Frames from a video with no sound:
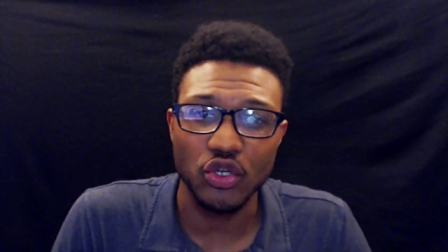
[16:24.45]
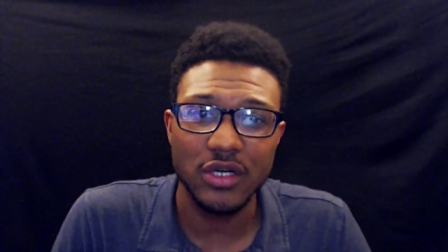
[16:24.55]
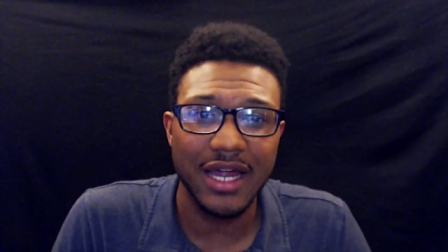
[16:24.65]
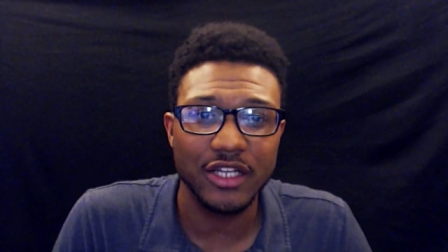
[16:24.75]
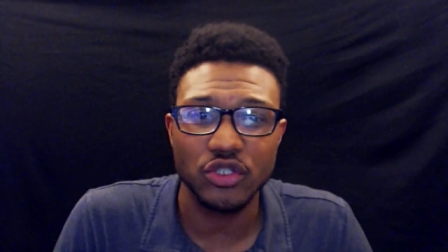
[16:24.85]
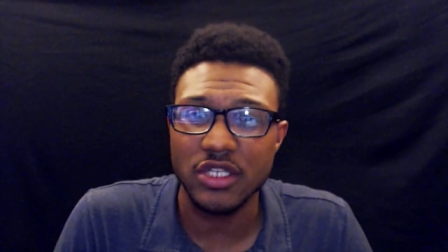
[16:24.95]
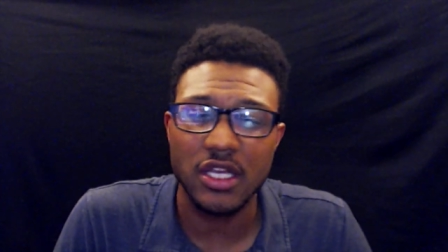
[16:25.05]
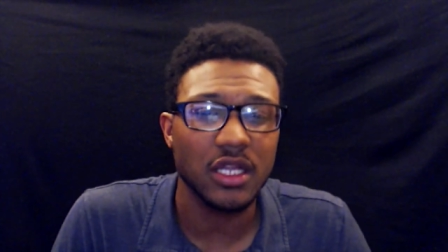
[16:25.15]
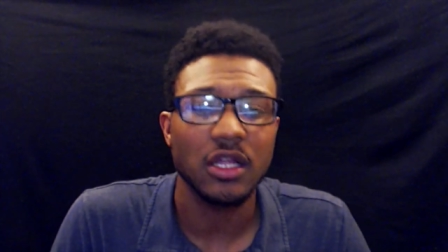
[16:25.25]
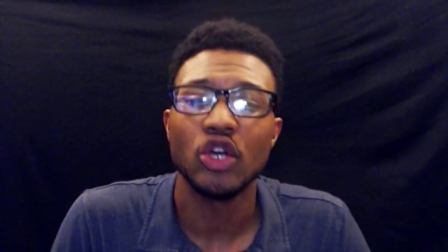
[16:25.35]
you're not
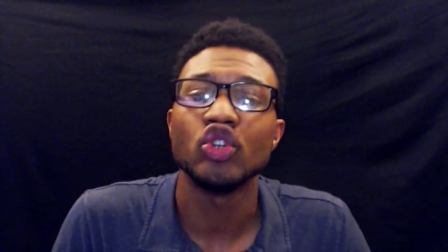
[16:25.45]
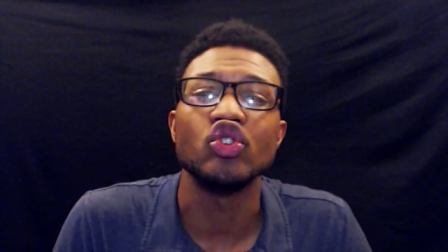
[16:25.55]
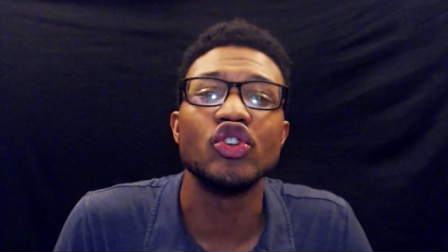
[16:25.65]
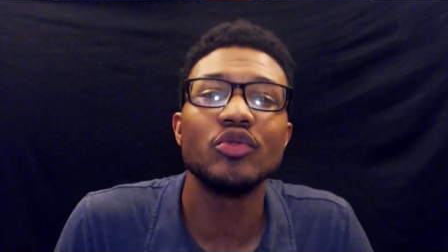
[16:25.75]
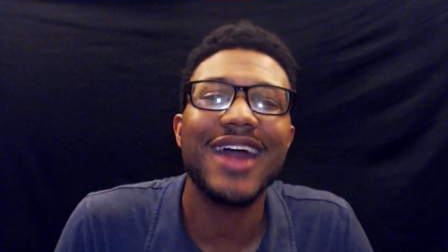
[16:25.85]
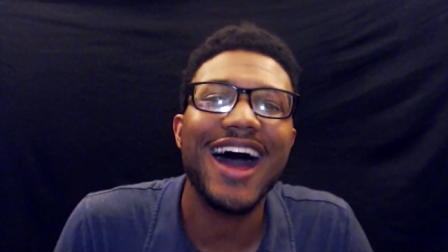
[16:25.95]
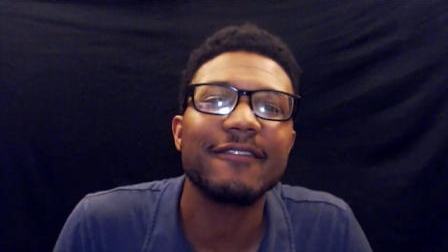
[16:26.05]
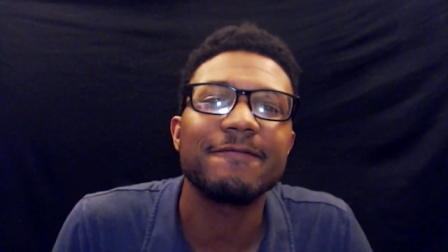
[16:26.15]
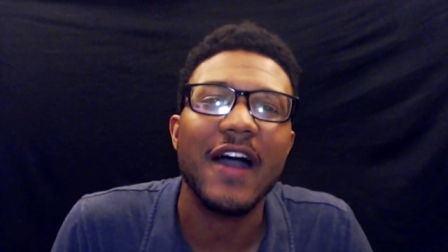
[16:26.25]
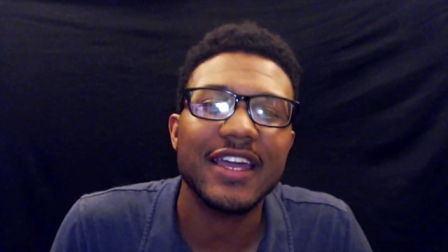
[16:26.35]
interested in, do
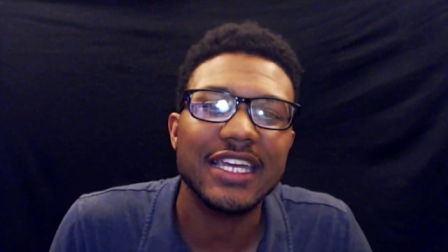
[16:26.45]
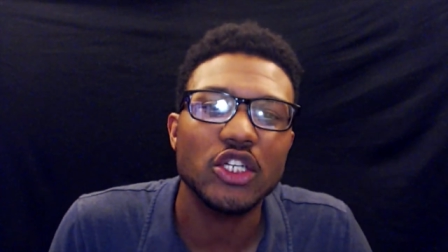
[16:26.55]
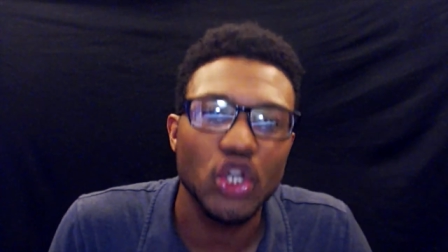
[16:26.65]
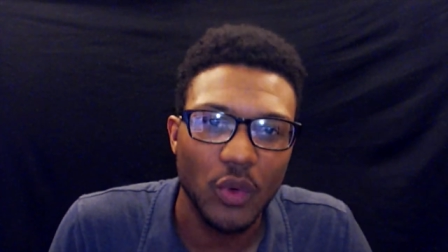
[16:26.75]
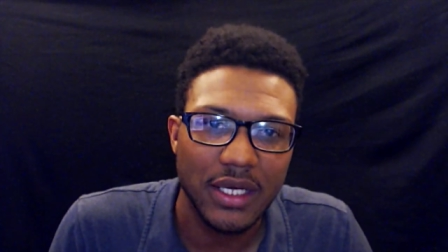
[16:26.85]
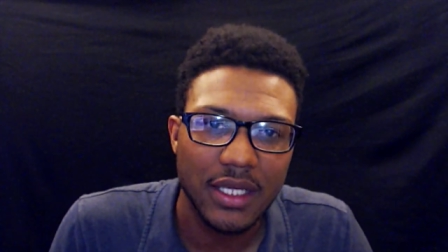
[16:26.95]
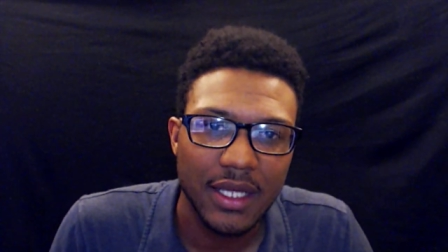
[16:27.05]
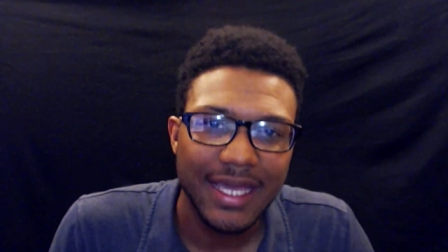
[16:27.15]
not fucking do it.